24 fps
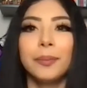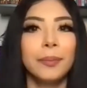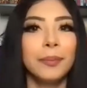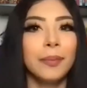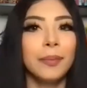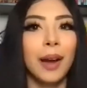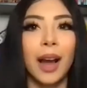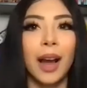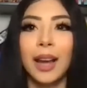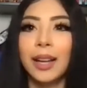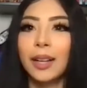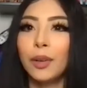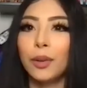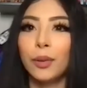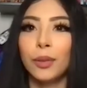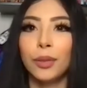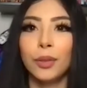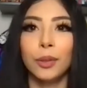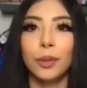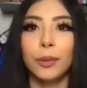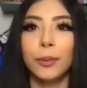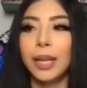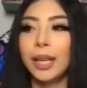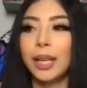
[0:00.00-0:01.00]
I go
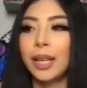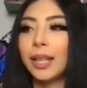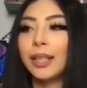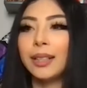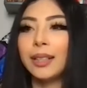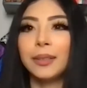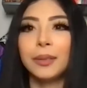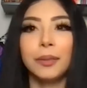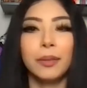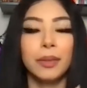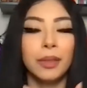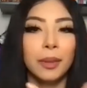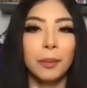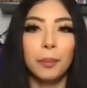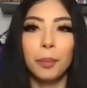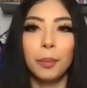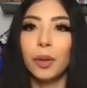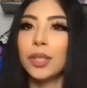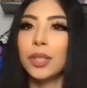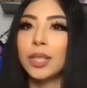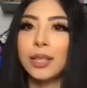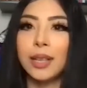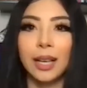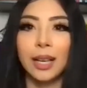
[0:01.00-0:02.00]
through it, the
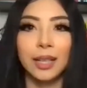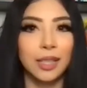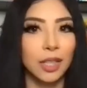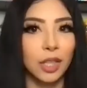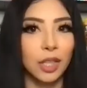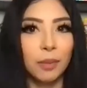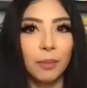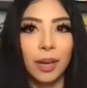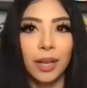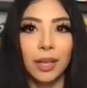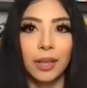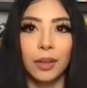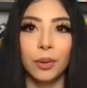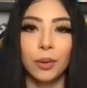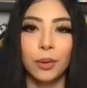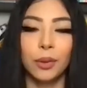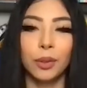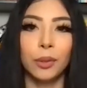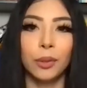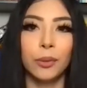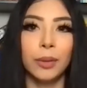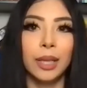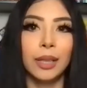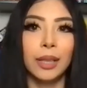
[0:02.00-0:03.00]
person next to you might go
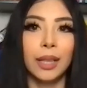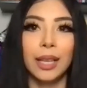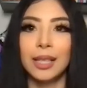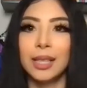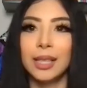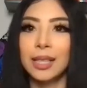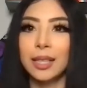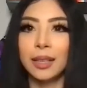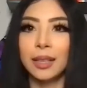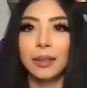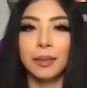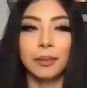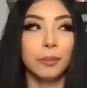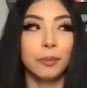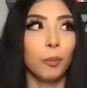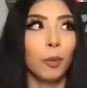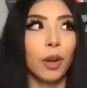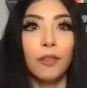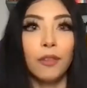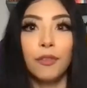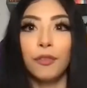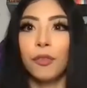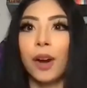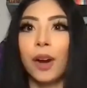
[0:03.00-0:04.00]
through it, like
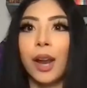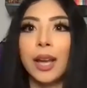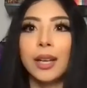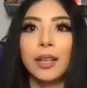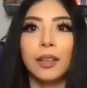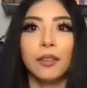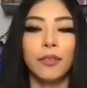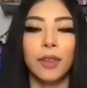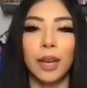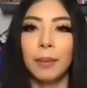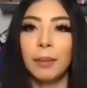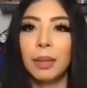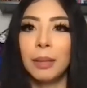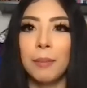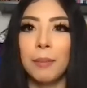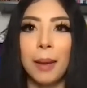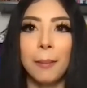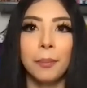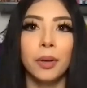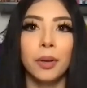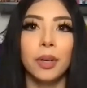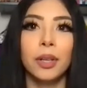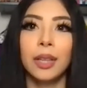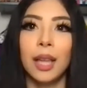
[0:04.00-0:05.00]
a friend, a family
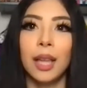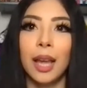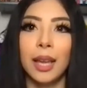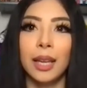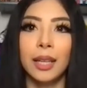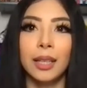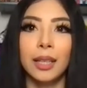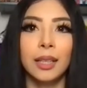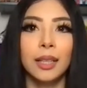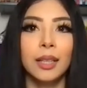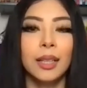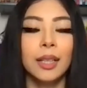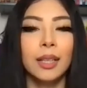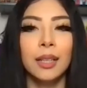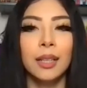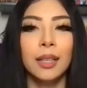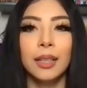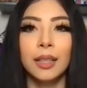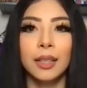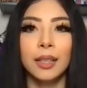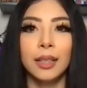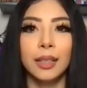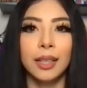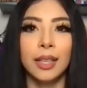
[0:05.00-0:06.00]
member, like,
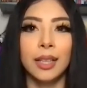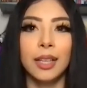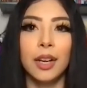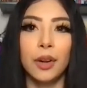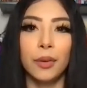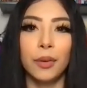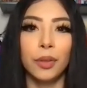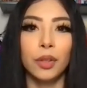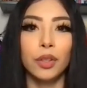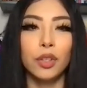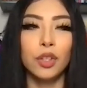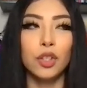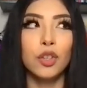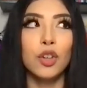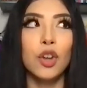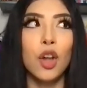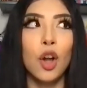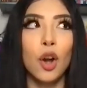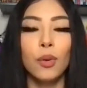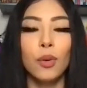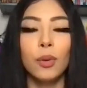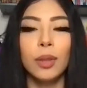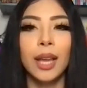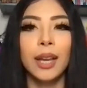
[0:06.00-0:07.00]
there's
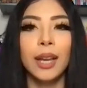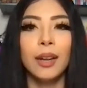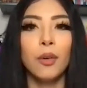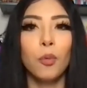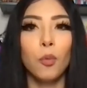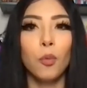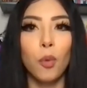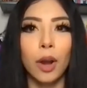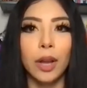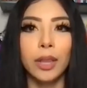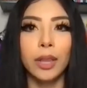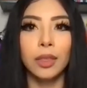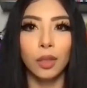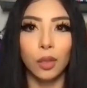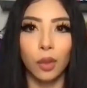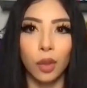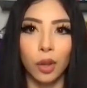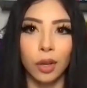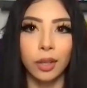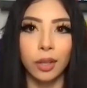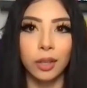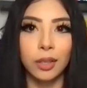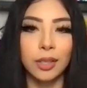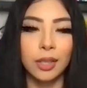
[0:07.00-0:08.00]
no like one
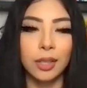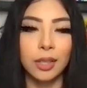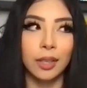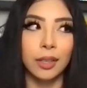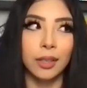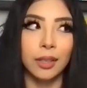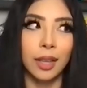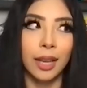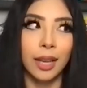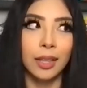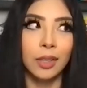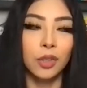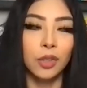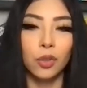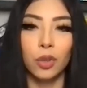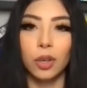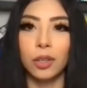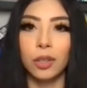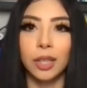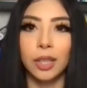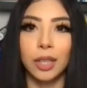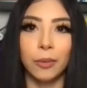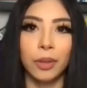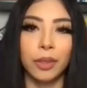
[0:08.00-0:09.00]
look to like
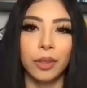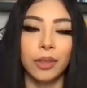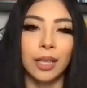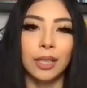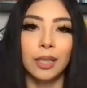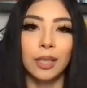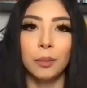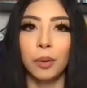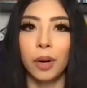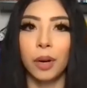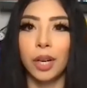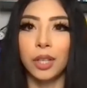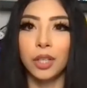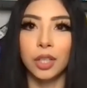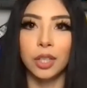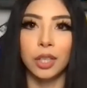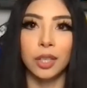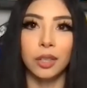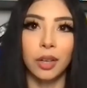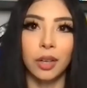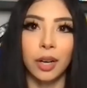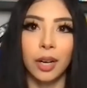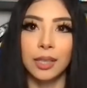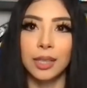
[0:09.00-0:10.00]
struggling with like
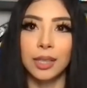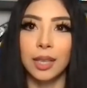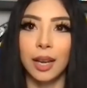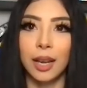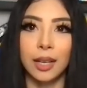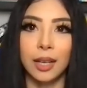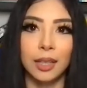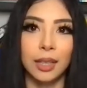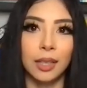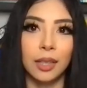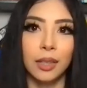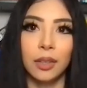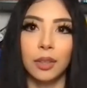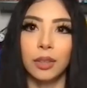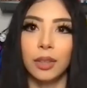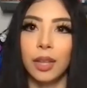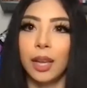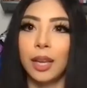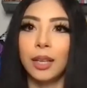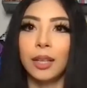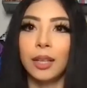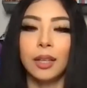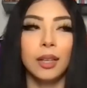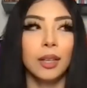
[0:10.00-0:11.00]
depression or anxiety or
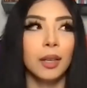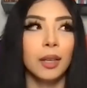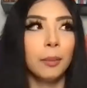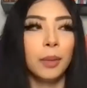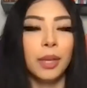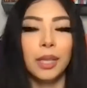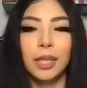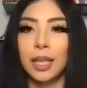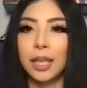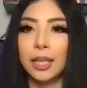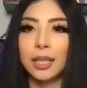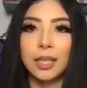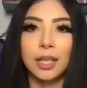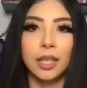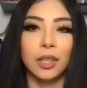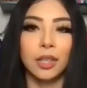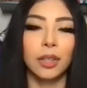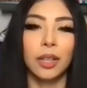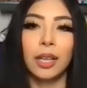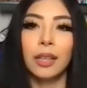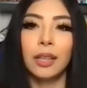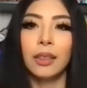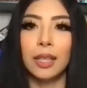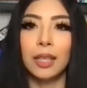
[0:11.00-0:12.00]
like PTSD
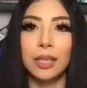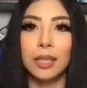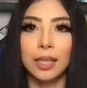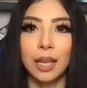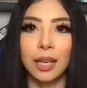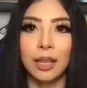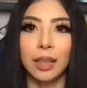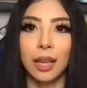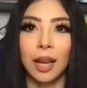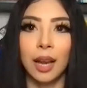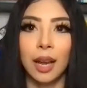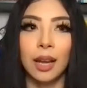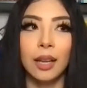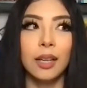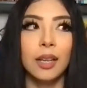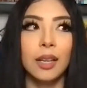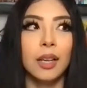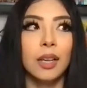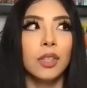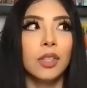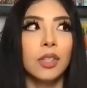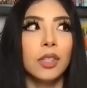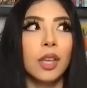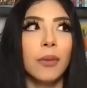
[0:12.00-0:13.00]
or like things like that.
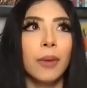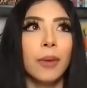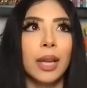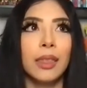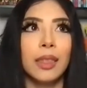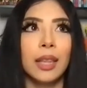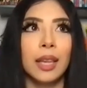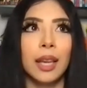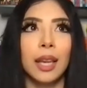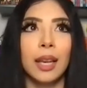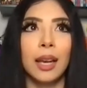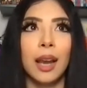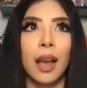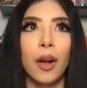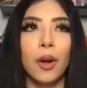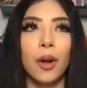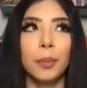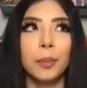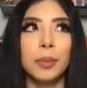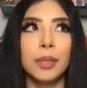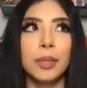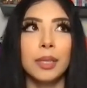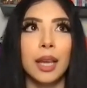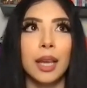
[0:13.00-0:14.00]
So I think it
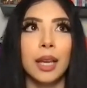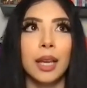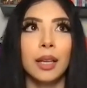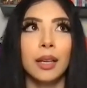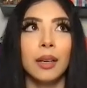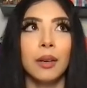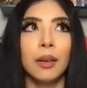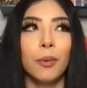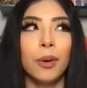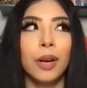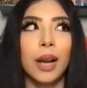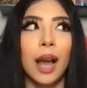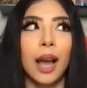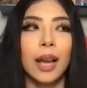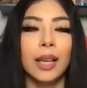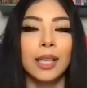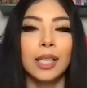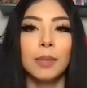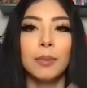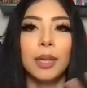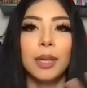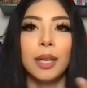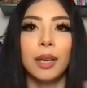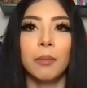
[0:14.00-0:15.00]
helps, like when I
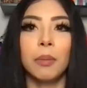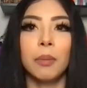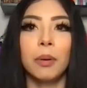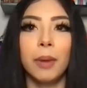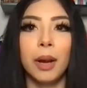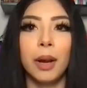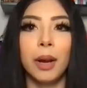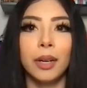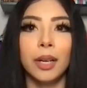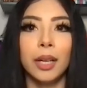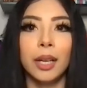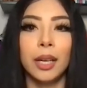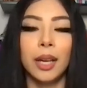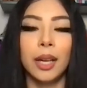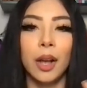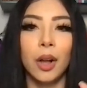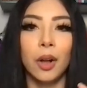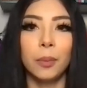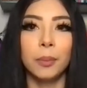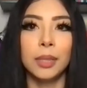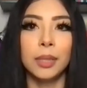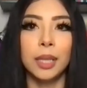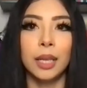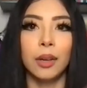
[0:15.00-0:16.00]
speak up about it, it
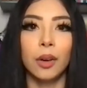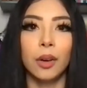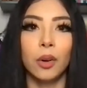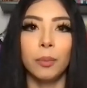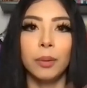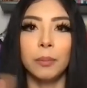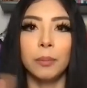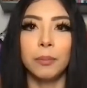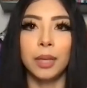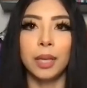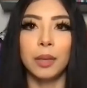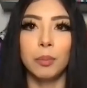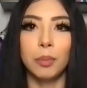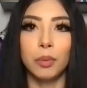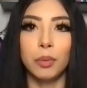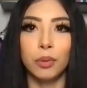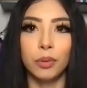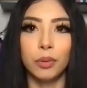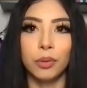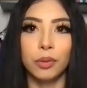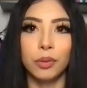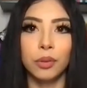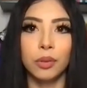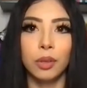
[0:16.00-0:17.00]
helps like open
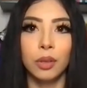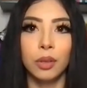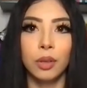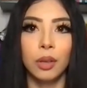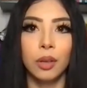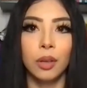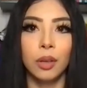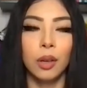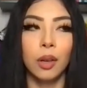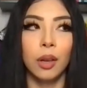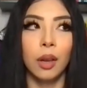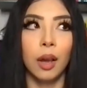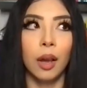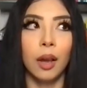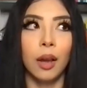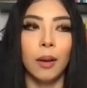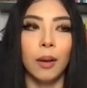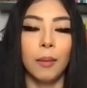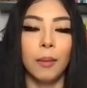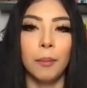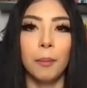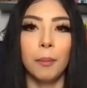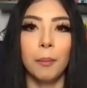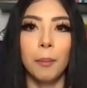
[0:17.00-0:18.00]
people's
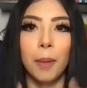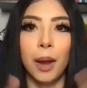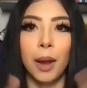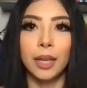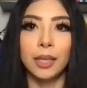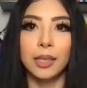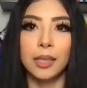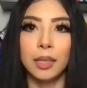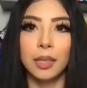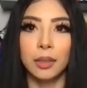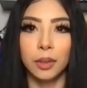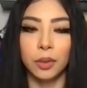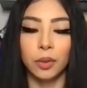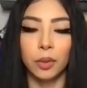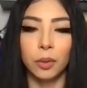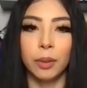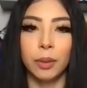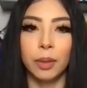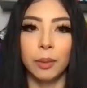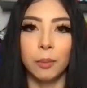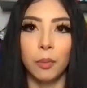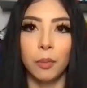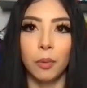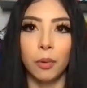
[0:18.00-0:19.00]
minds a little
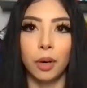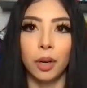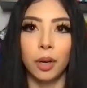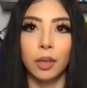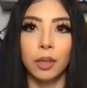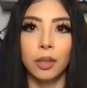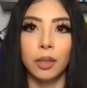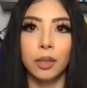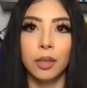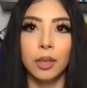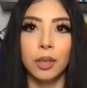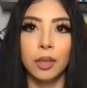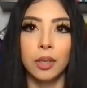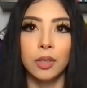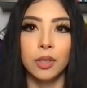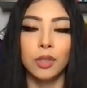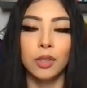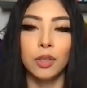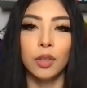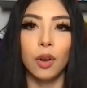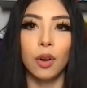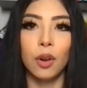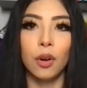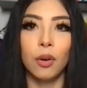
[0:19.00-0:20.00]
bit more.
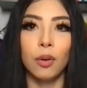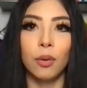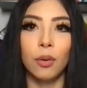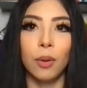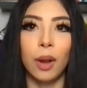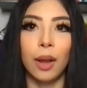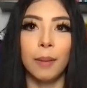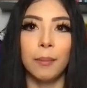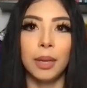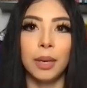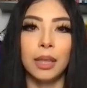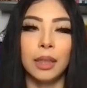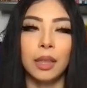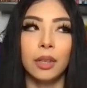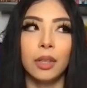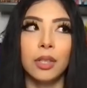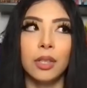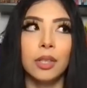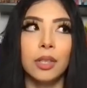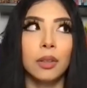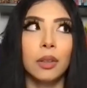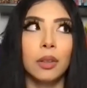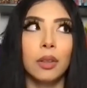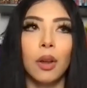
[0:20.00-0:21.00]
So, I mean,
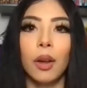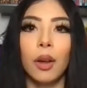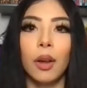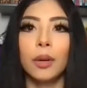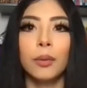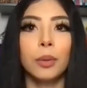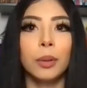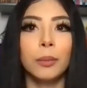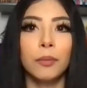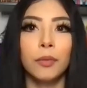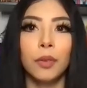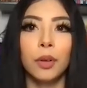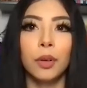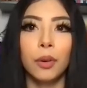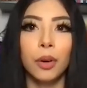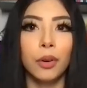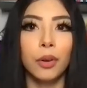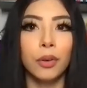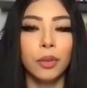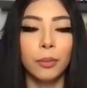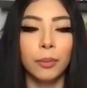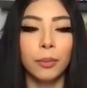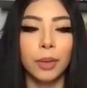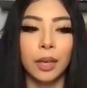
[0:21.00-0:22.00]
there's a lot of room for
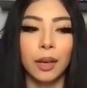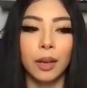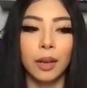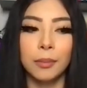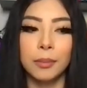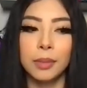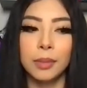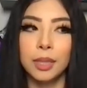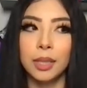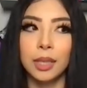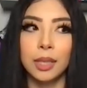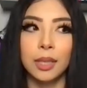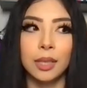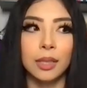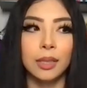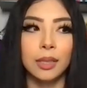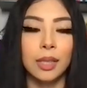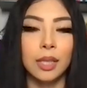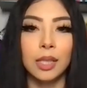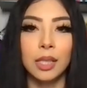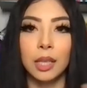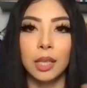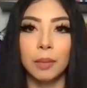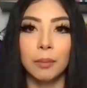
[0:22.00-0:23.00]
growth when it comes to
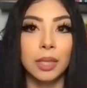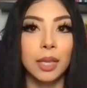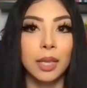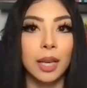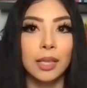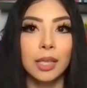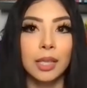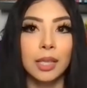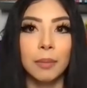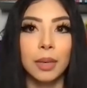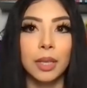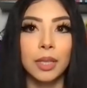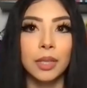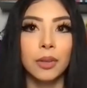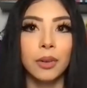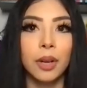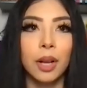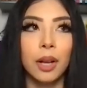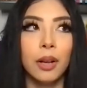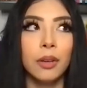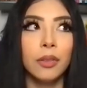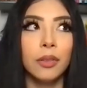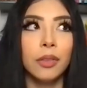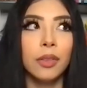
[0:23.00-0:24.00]
destigmatizing mental
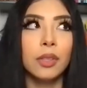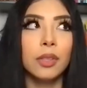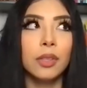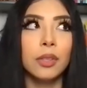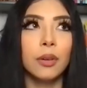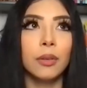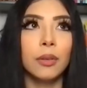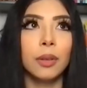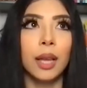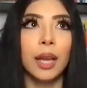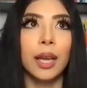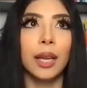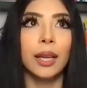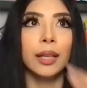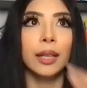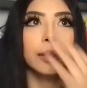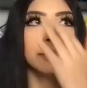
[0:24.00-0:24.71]
health. So like,